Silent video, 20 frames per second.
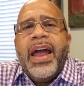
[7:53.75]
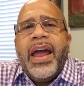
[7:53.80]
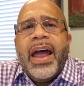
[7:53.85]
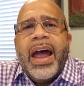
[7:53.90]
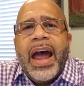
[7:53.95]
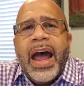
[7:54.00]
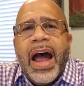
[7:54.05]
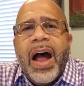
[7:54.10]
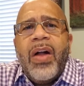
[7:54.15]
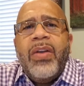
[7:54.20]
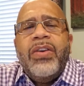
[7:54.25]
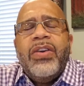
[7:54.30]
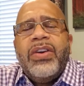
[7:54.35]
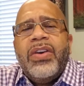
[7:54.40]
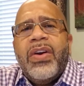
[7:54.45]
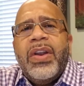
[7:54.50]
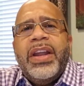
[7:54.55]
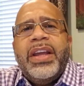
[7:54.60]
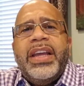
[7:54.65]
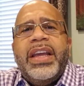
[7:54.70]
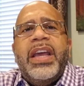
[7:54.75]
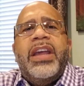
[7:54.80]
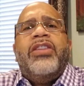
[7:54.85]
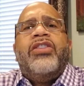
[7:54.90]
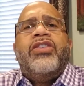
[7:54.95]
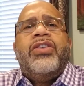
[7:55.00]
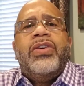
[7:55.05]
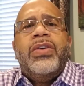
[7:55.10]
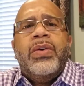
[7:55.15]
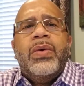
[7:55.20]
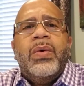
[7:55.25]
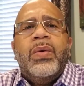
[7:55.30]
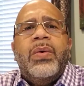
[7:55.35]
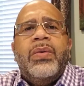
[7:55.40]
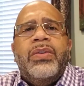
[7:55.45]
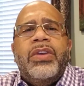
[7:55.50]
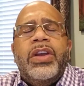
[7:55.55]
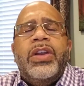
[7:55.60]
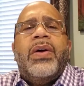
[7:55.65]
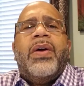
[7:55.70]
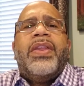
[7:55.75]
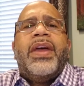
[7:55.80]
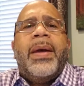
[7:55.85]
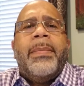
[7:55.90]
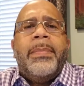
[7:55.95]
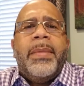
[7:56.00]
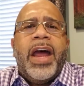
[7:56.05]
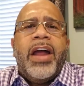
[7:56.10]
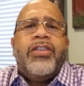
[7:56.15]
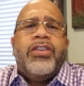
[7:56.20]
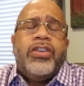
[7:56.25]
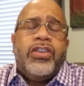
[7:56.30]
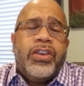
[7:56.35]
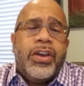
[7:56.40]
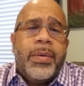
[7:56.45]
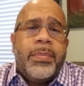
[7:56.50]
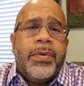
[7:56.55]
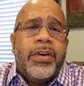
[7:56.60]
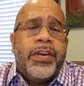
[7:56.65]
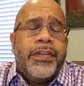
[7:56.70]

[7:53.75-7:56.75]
how you're going to get to that magic number,